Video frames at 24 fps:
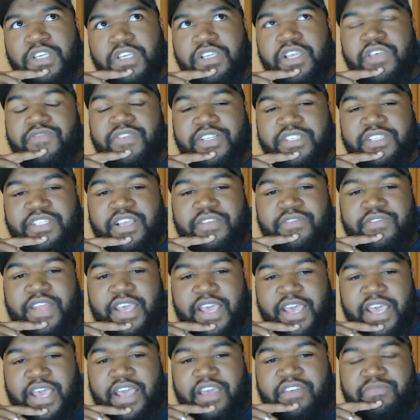
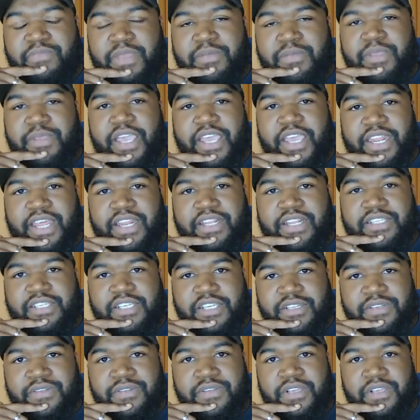7.5, maybe 8 out of
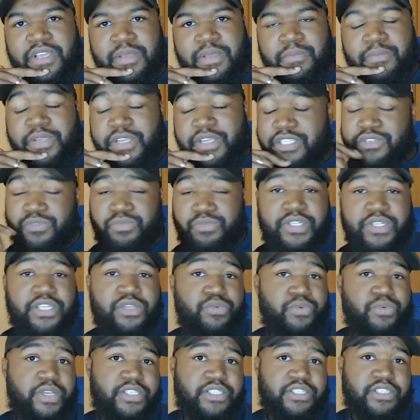10. Because it really
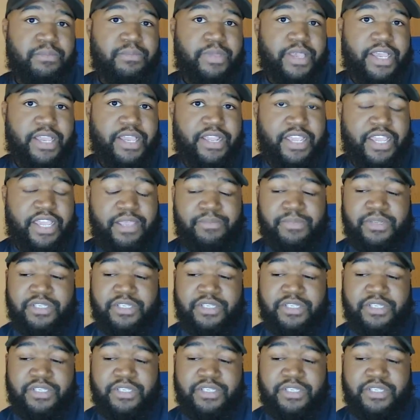wasn't a bad game,